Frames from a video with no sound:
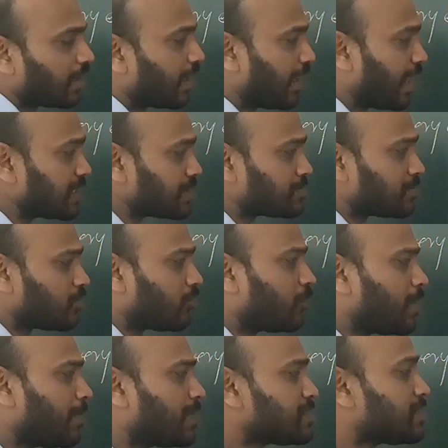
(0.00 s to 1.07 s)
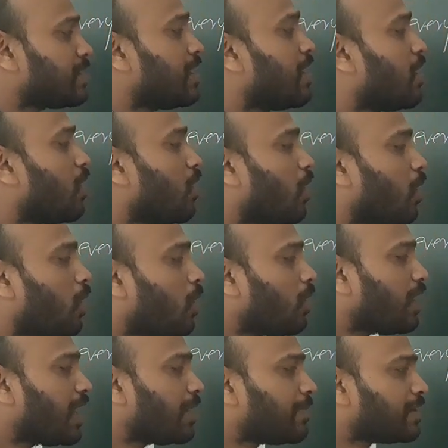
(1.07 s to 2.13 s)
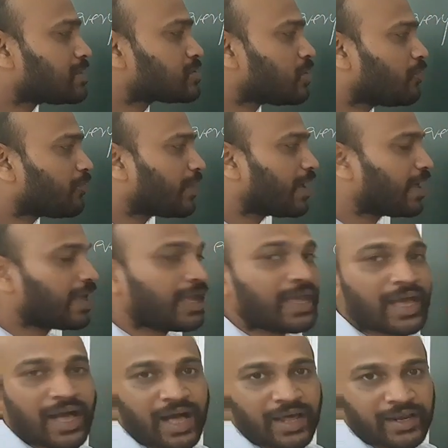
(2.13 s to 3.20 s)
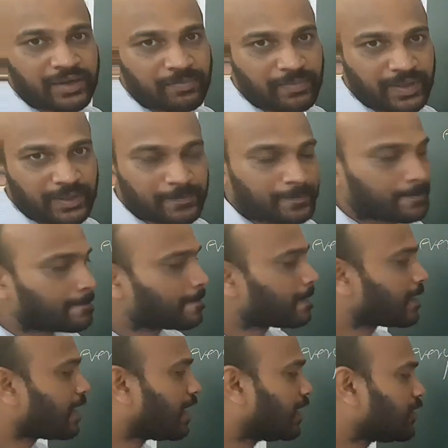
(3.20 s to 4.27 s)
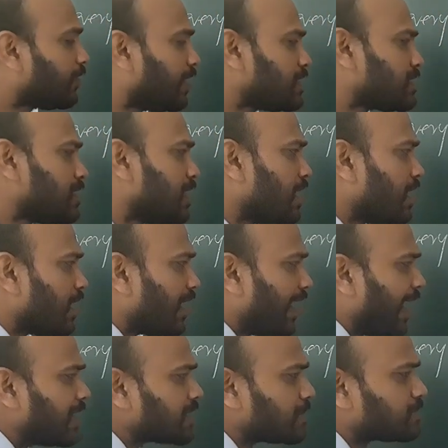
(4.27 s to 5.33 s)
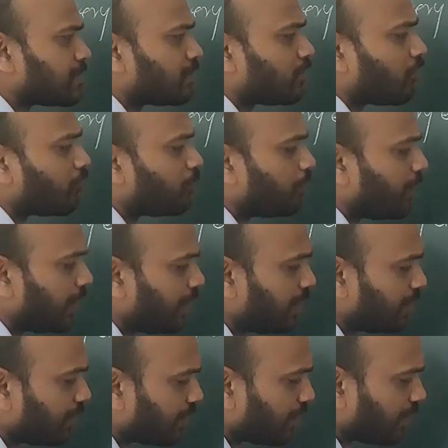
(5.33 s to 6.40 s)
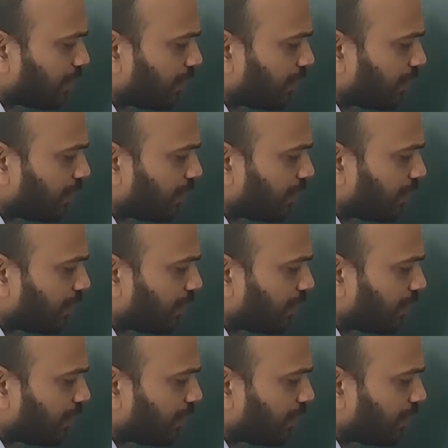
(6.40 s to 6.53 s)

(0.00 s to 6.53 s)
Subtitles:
Okay, A subset of B means all elements of A are in B. Otherwise, A subset of B